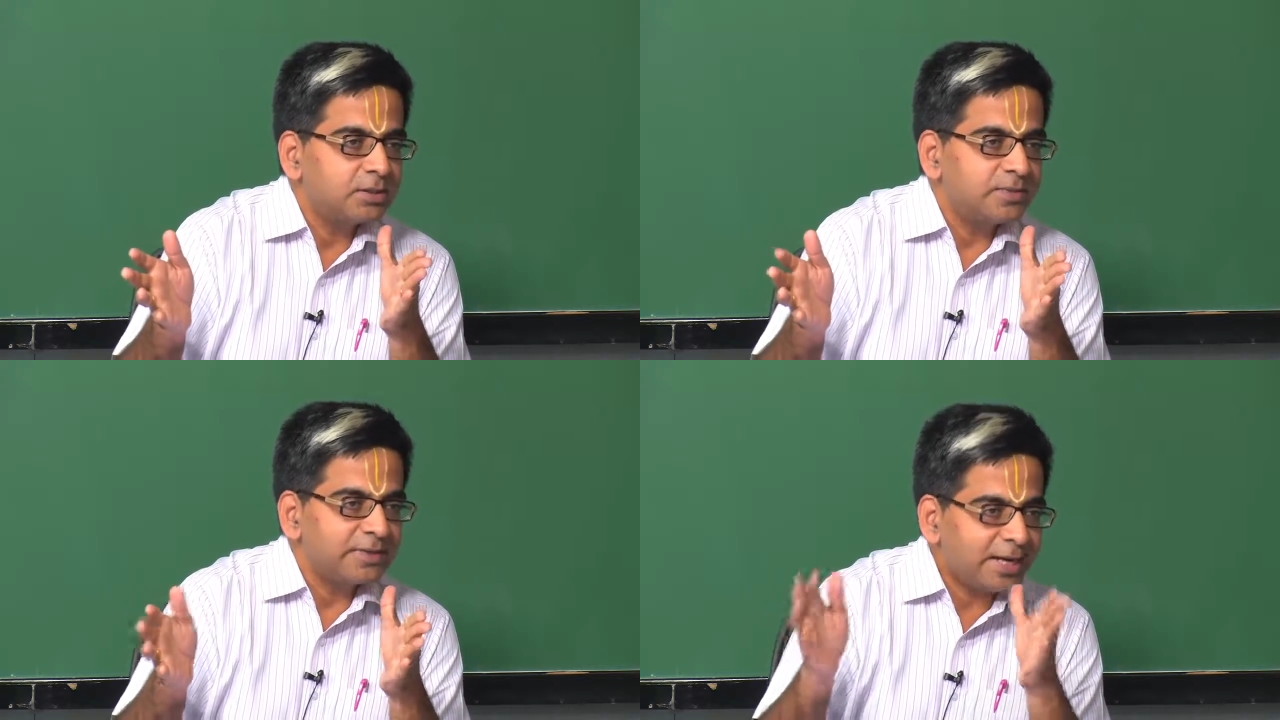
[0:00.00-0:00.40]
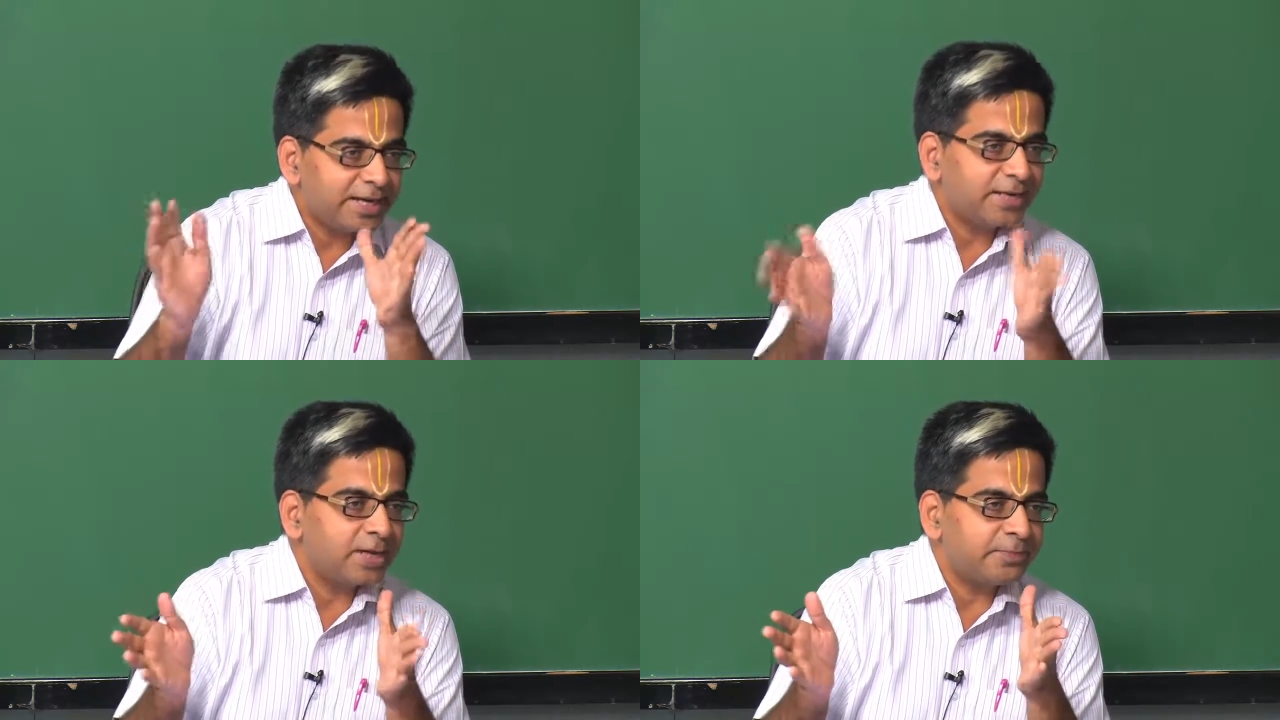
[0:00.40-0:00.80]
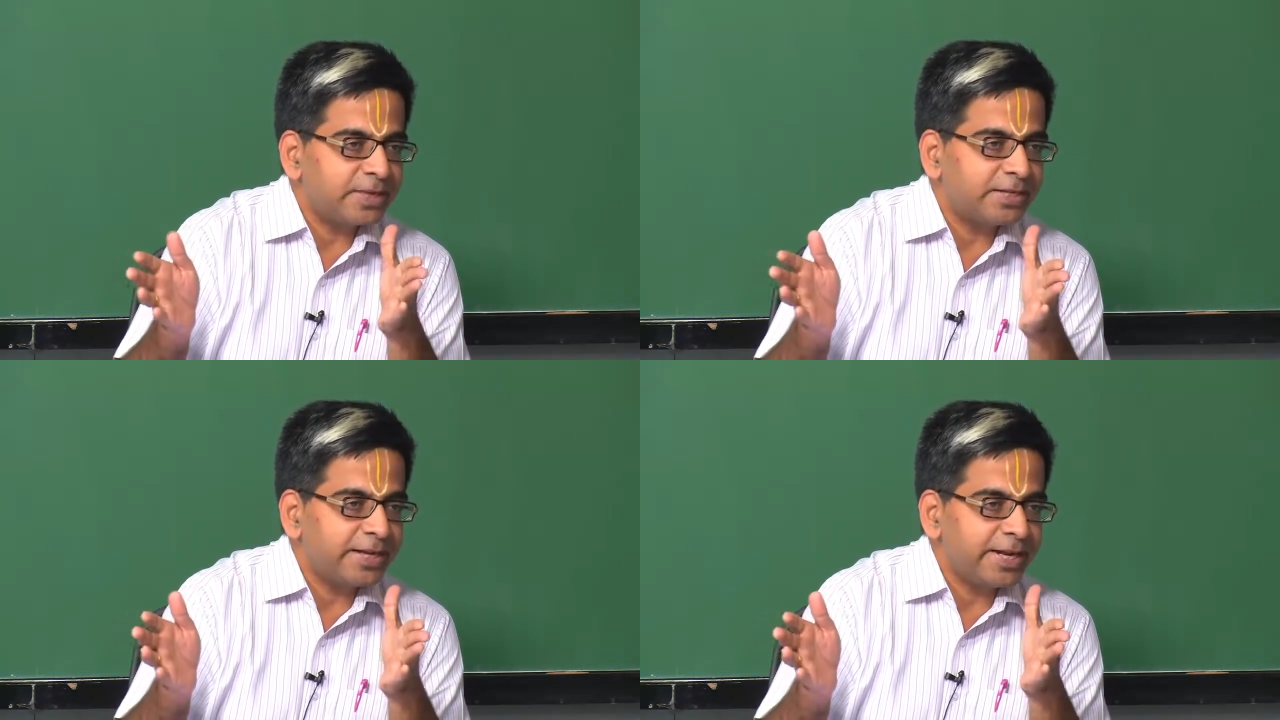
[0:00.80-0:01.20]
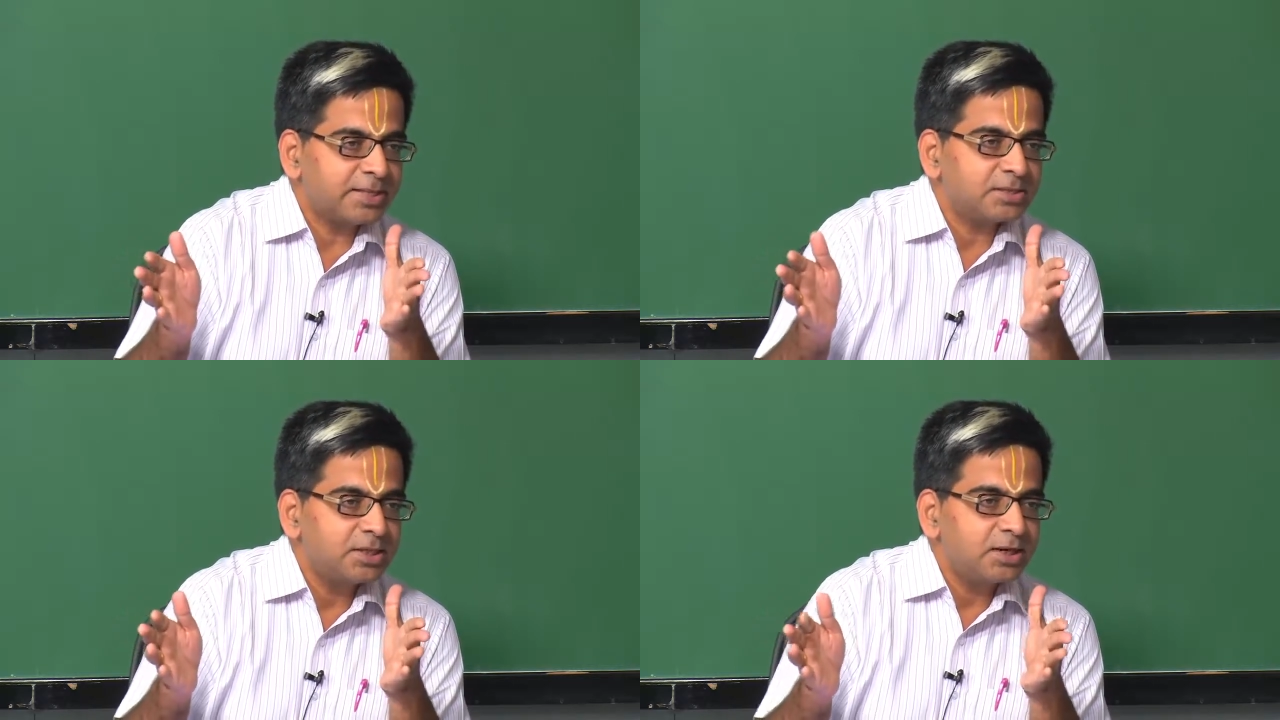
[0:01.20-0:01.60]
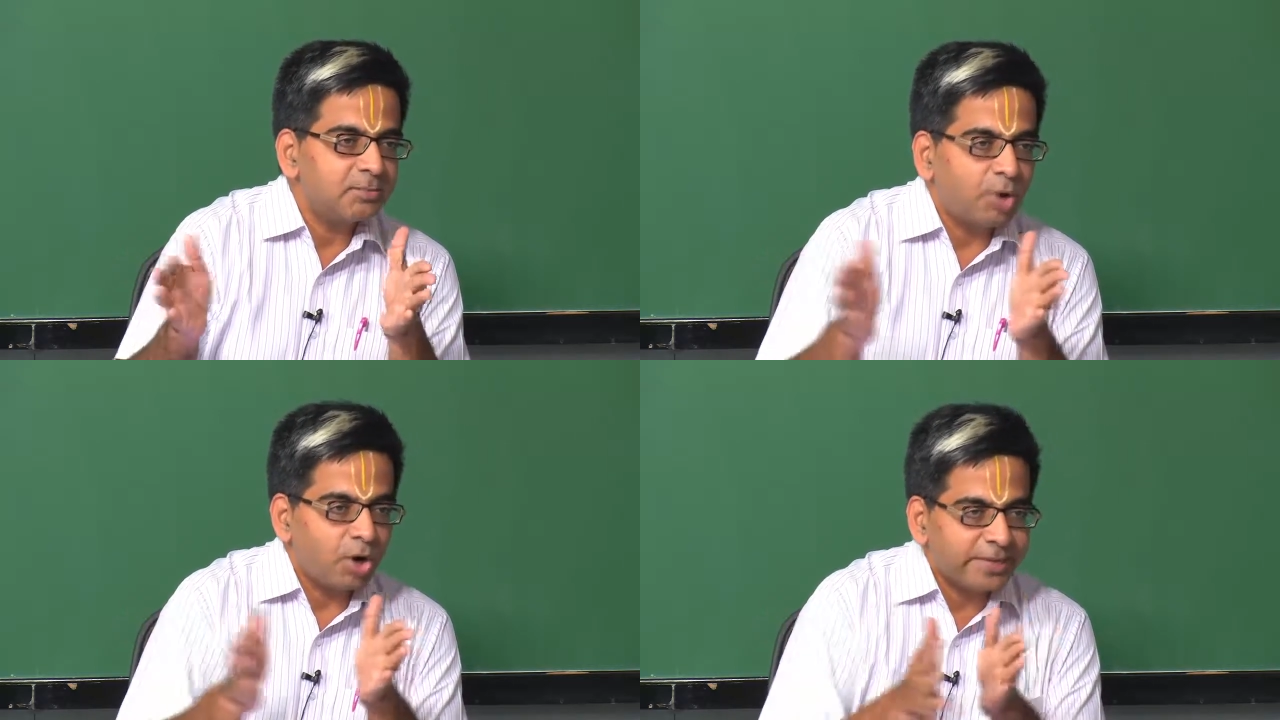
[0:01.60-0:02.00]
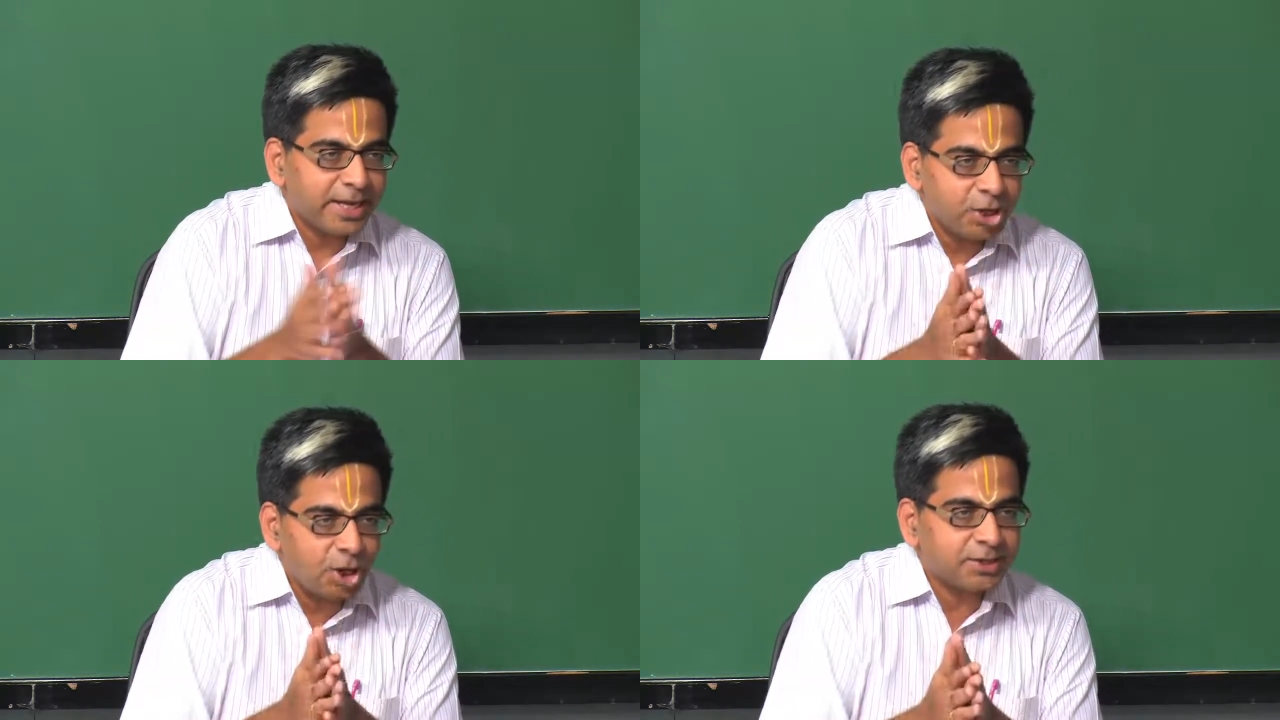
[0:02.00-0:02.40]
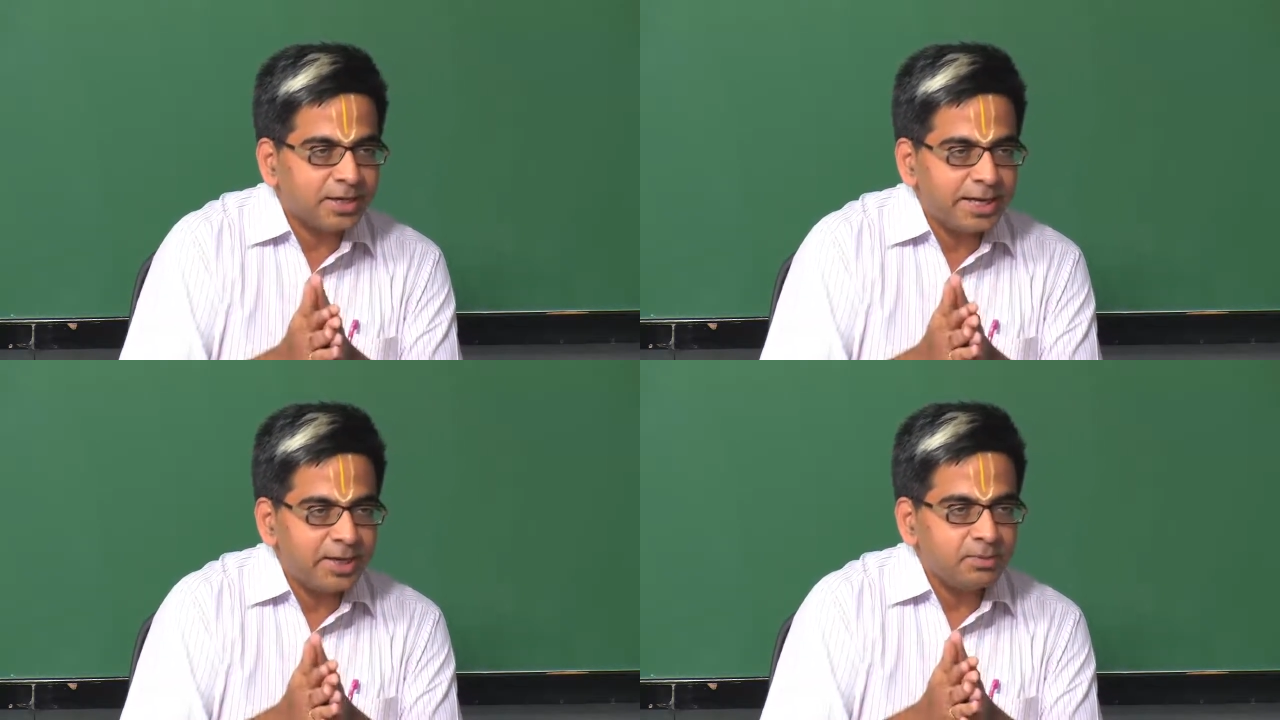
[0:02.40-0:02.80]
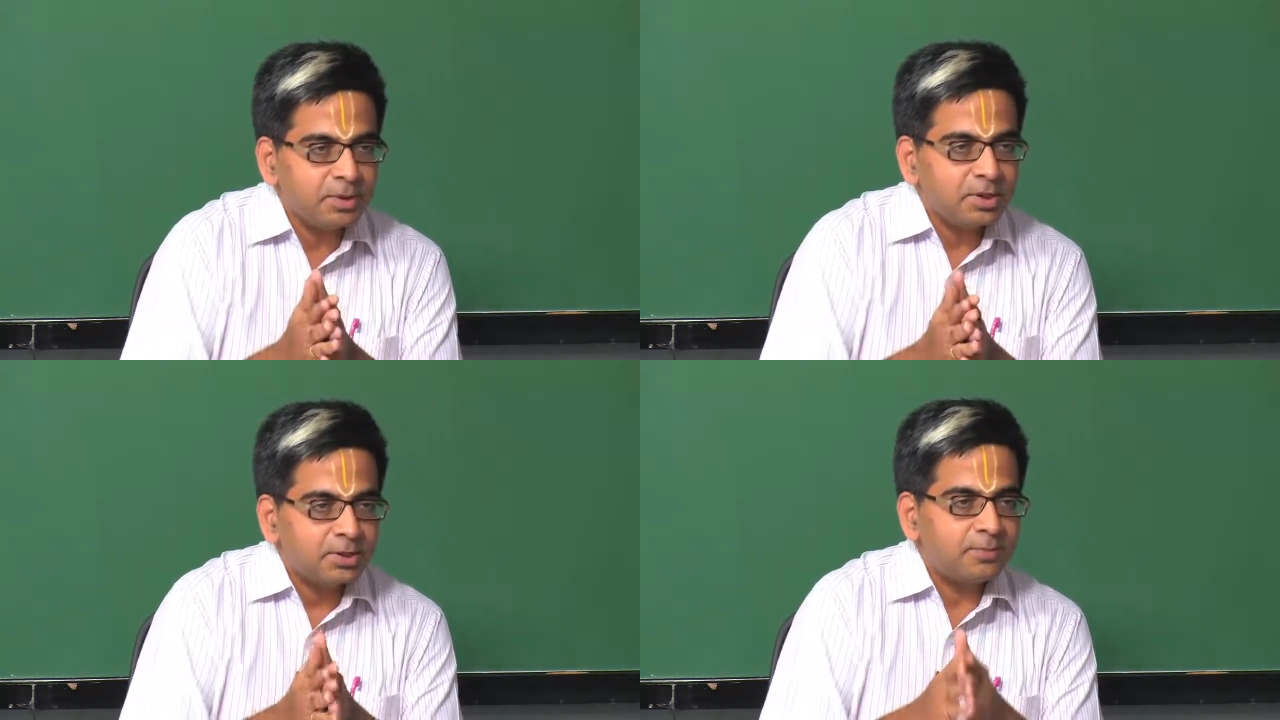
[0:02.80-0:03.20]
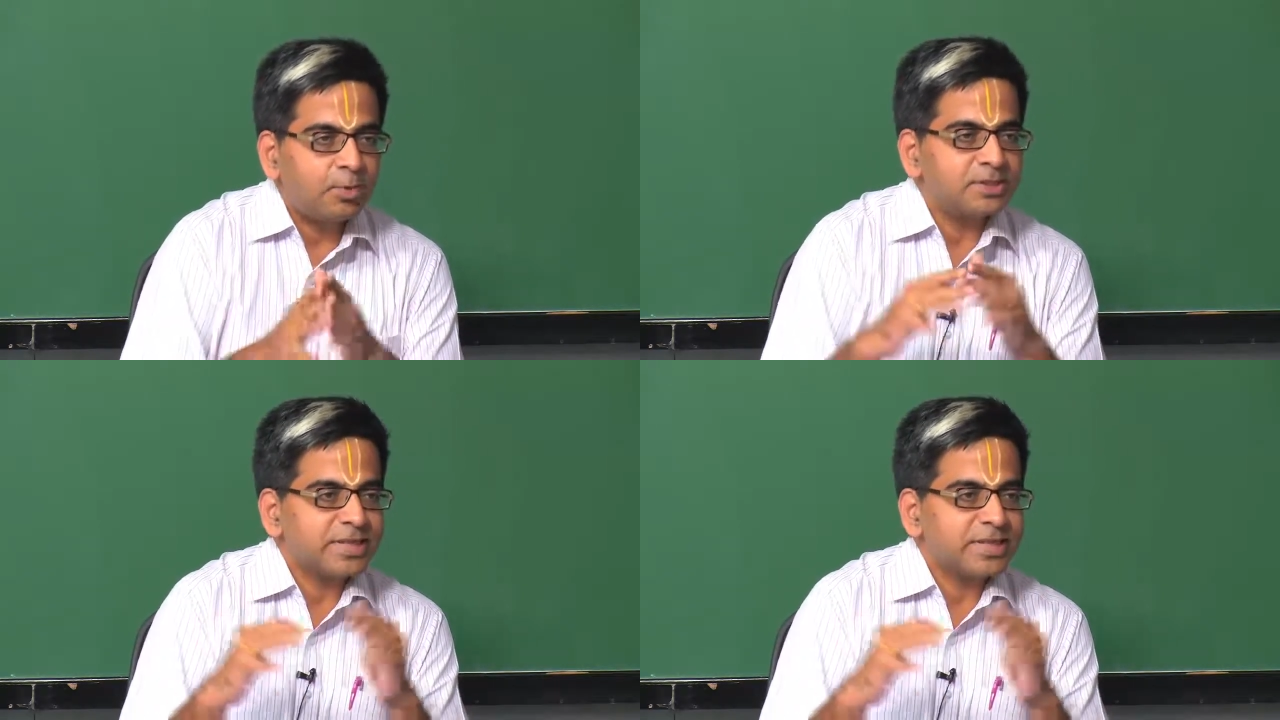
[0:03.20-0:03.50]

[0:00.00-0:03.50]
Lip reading: with that encrypted text, Bob cannot claim that boss,